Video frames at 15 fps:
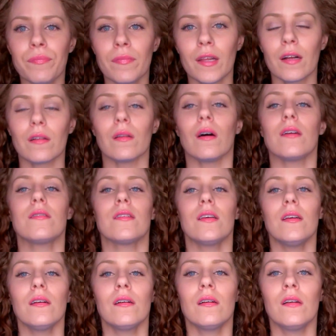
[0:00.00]

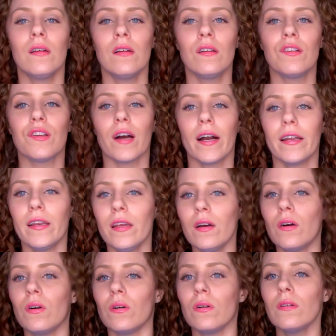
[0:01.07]
glossy, shiny,
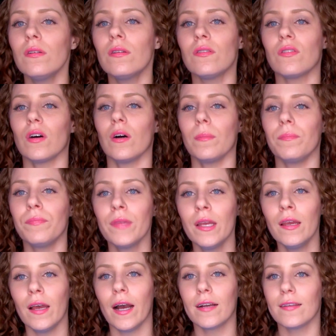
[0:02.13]
hold. So I'm
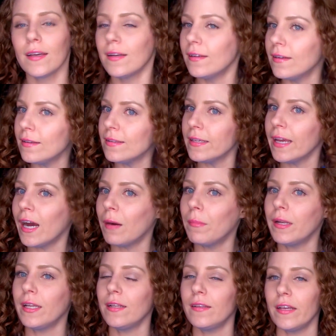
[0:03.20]
excited to see how
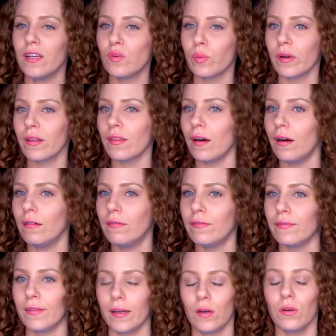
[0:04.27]
many days worth of
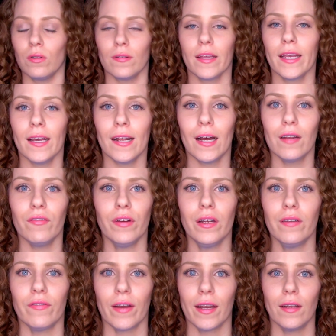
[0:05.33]
like hold I get out of it.
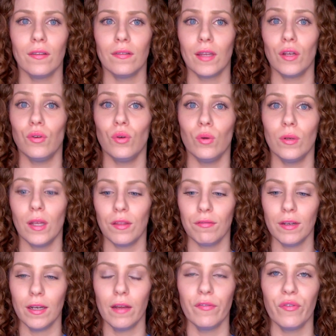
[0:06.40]
If I get day 2, day
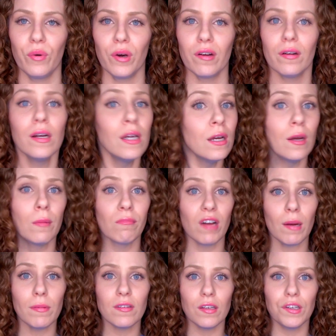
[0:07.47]
3, day 4.
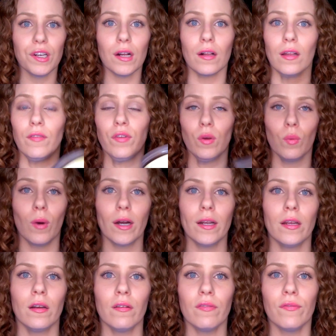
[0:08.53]
Promising gel. If you want
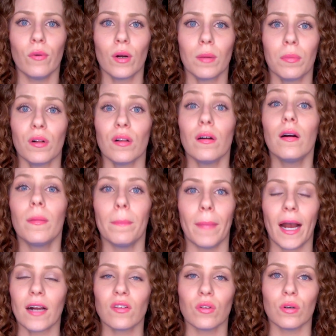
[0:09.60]
an affordable
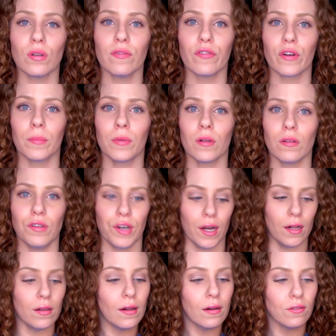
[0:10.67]
max hold firm hold
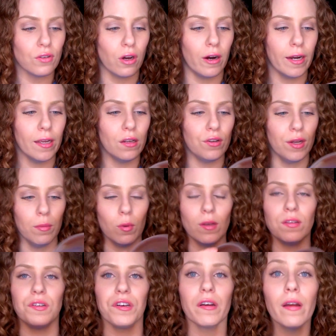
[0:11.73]
gel, Target, Shea
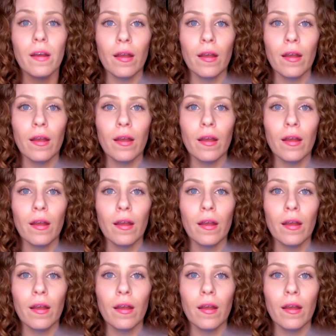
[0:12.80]
Moisture,